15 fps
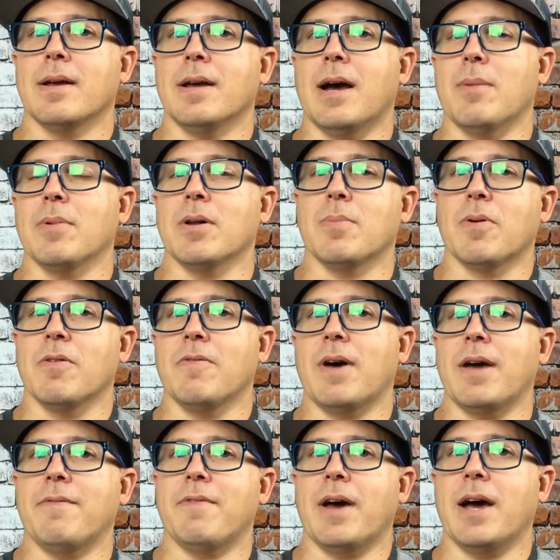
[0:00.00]
I'm going to
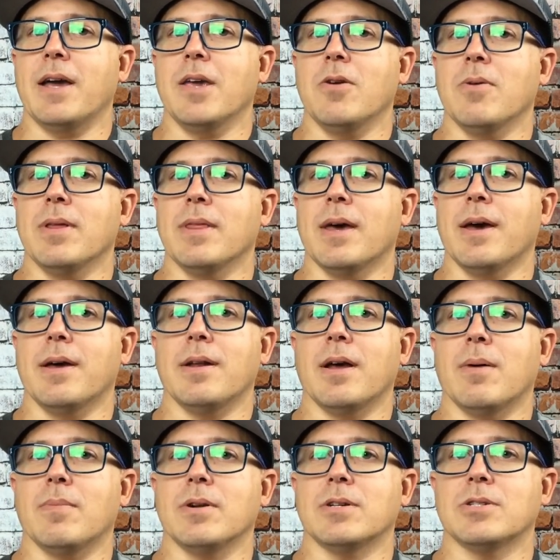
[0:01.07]
provide value in that.
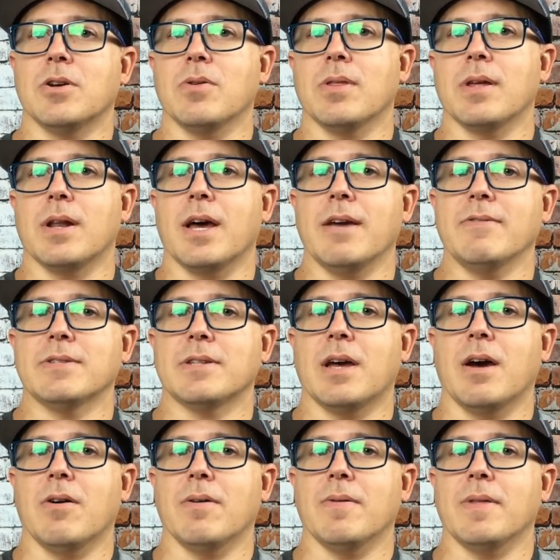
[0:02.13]
I'm going to show the
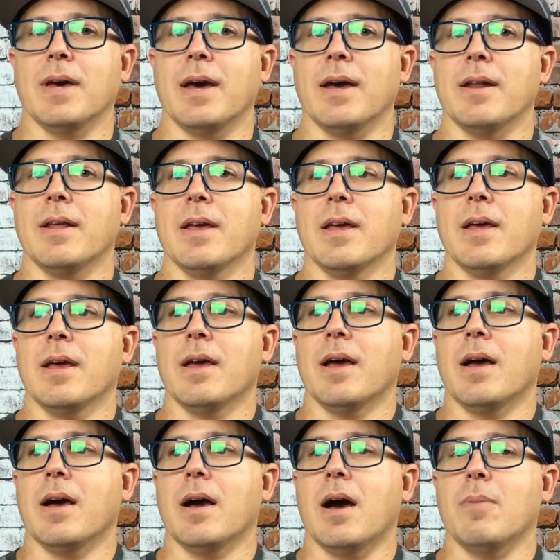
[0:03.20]
lifestyle of that.
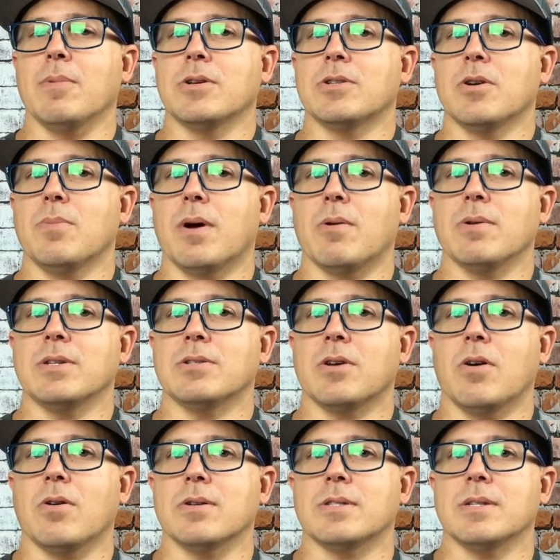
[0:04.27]
I'm going to show my
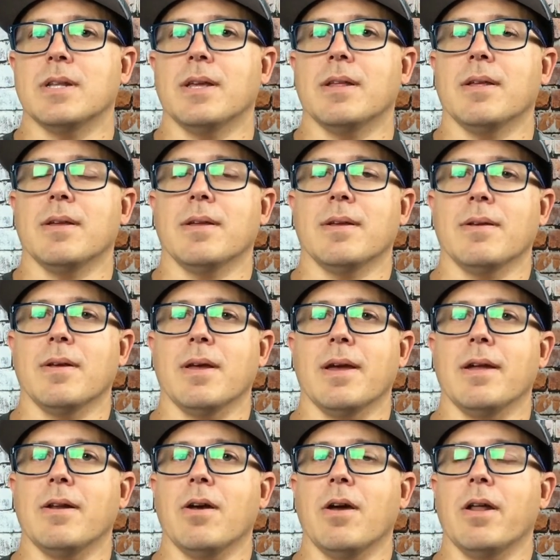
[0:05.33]
results,
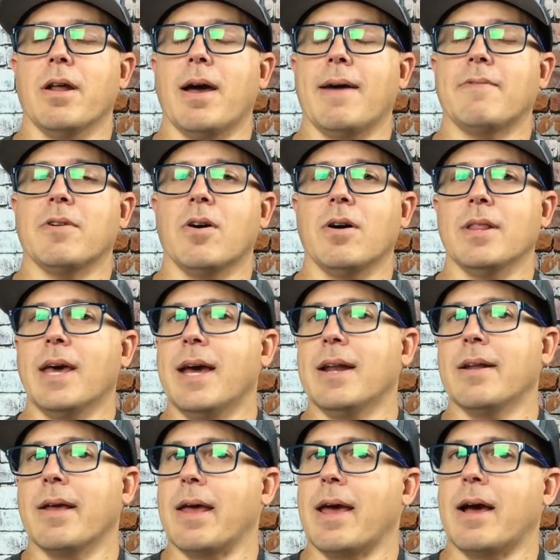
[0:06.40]
and after all
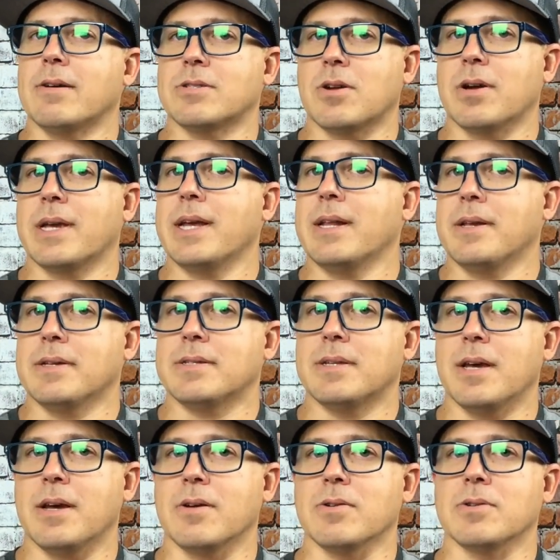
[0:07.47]
that, I'll start getting
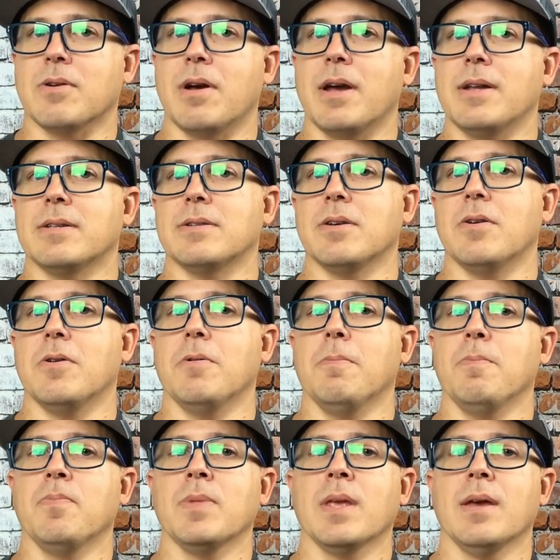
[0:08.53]
sales, right? So
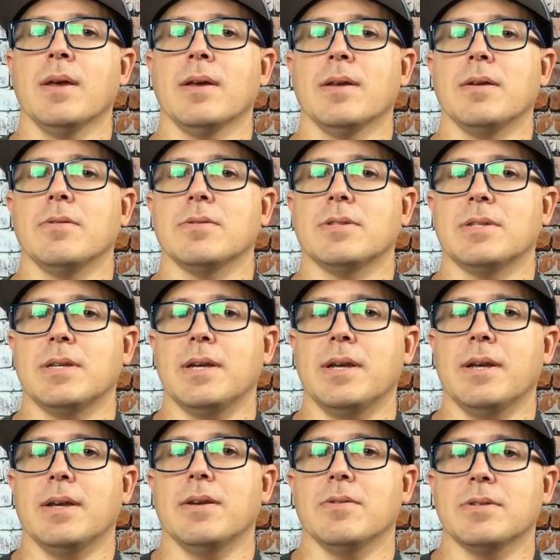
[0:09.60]
you'll
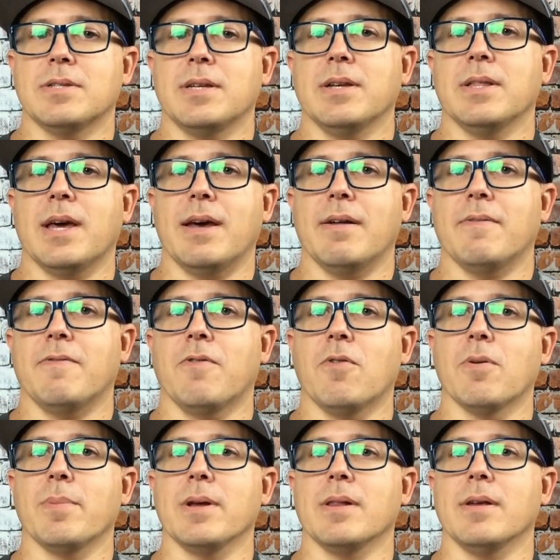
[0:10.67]
see that
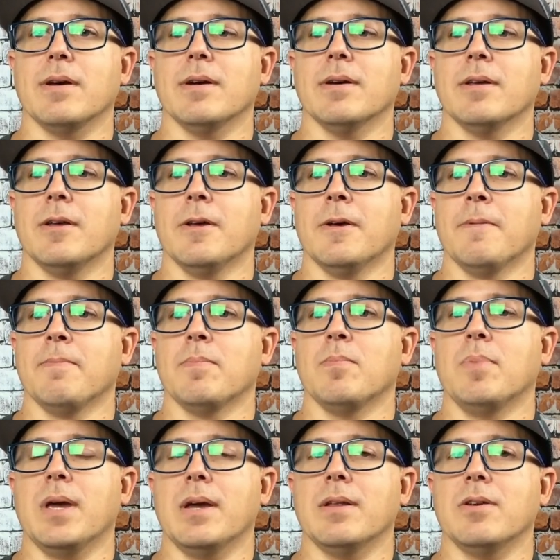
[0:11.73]
formula
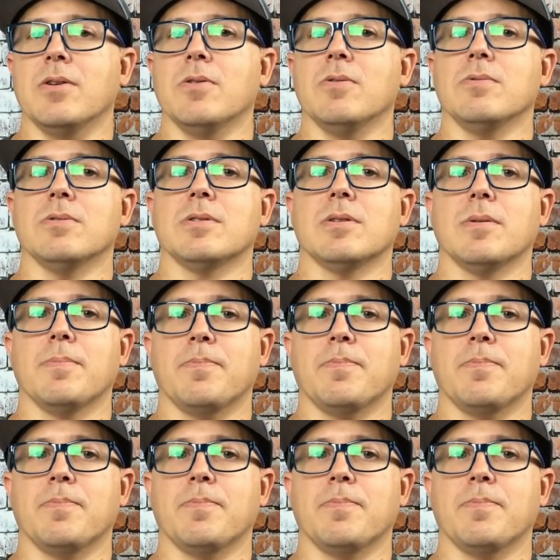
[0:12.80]
being used.